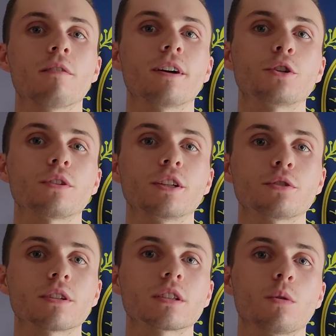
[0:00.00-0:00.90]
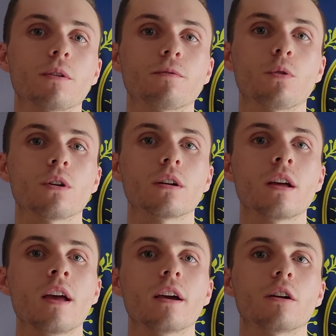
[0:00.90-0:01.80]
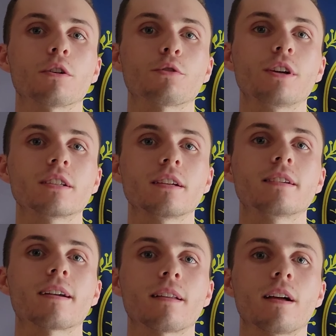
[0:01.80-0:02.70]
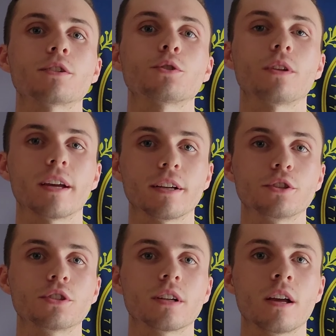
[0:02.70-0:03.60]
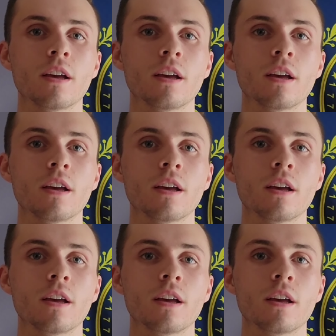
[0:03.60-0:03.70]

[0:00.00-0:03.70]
financial interests going forward in our increasingly technological age.